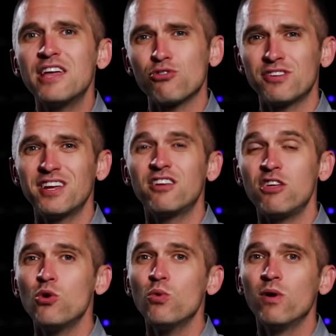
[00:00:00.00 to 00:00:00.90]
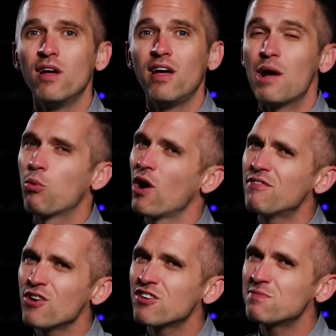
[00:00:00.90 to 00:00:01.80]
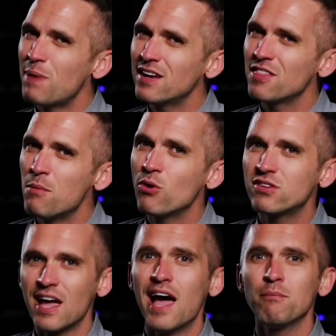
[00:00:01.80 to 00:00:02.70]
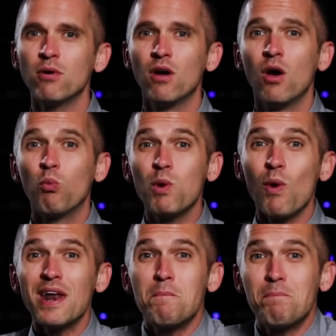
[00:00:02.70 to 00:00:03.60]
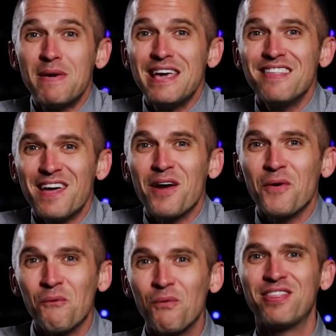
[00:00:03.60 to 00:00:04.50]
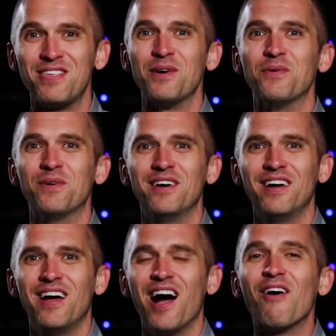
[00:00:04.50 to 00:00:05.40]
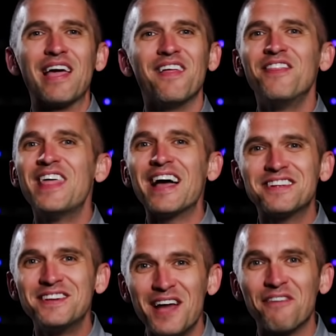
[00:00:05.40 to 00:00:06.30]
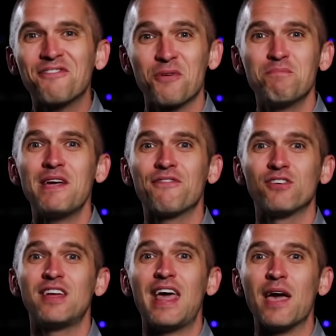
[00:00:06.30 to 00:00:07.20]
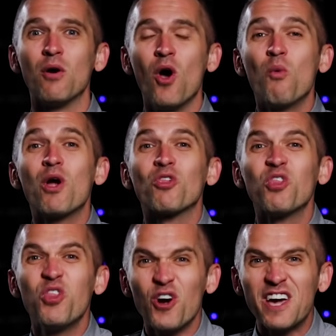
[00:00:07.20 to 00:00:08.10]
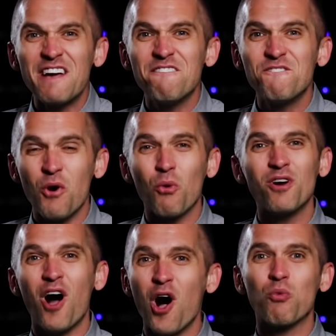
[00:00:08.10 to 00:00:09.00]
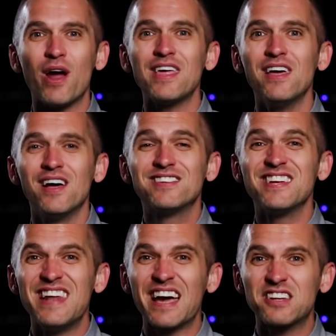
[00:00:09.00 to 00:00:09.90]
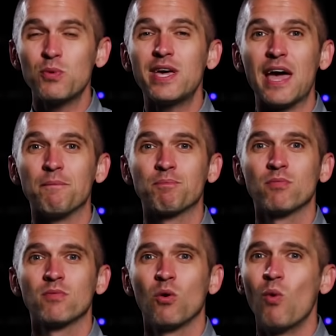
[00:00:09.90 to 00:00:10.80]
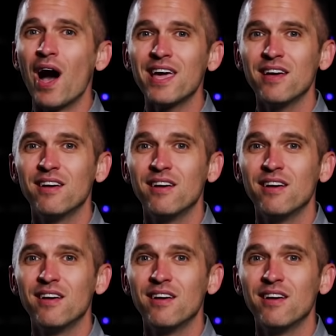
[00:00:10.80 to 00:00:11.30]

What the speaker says: interesting to you and wherever you're spending the most time, we want to be there with you. All right, that's enough from me for today. We are looking forward already to next weekend. Why?